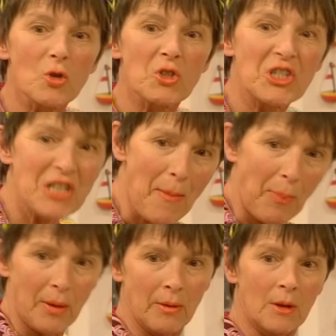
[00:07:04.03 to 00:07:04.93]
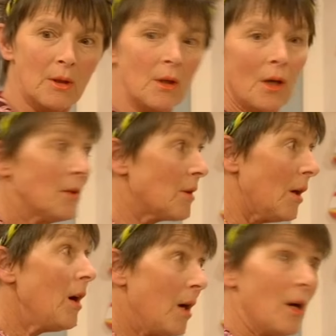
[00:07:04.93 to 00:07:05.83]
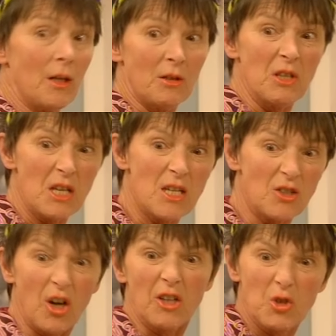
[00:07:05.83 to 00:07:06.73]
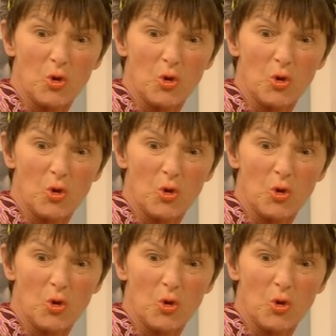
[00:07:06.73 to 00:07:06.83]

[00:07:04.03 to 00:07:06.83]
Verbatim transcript: your step, and I need a